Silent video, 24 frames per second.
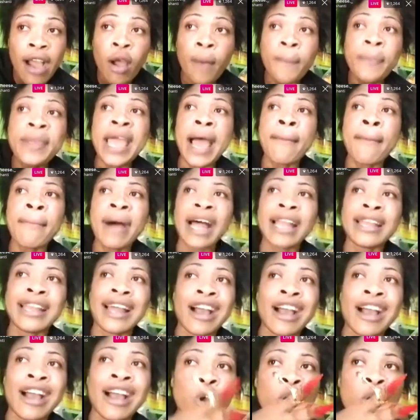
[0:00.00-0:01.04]
Oh, you're gonna be a
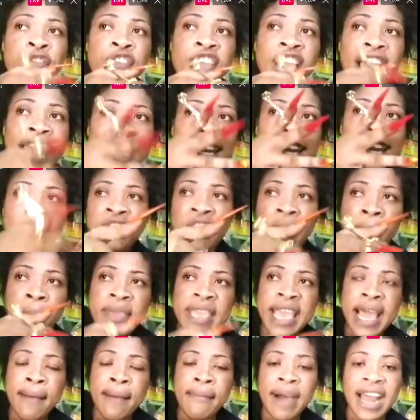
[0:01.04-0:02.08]
man. A Croft can
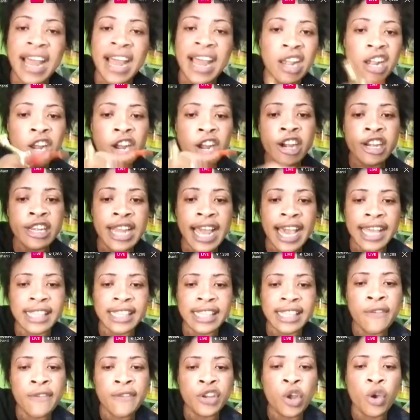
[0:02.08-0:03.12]
never be a man. Learn
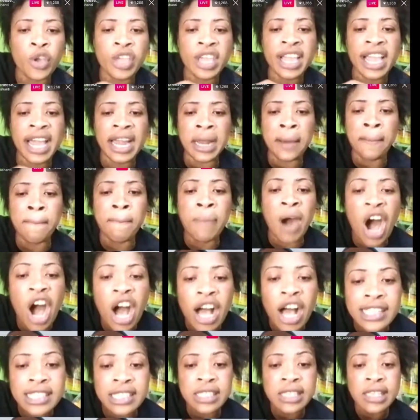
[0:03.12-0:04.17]
that. Even though you got a
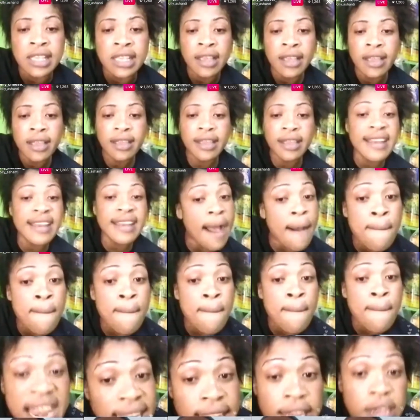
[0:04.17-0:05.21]
balls, you're
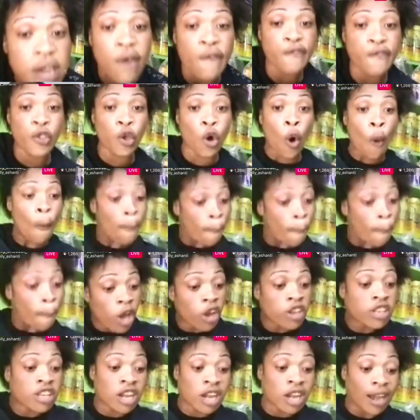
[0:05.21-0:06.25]
not man enough to
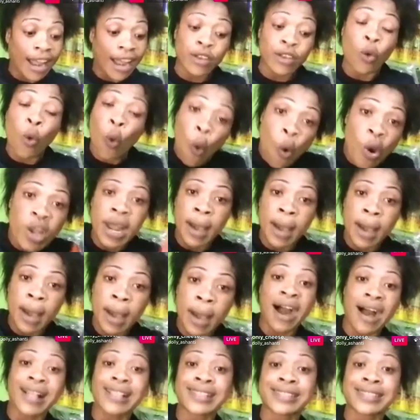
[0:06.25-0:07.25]
blood clot own a